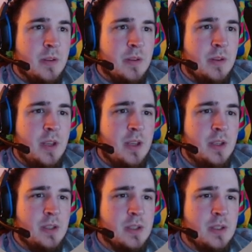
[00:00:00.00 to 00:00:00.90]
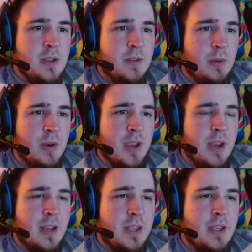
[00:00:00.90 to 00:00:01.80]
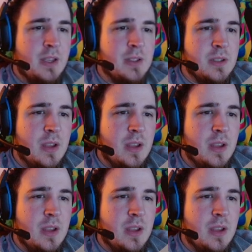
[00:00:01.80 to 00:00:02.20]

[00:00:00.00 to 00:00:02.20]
these, if I want to connect these.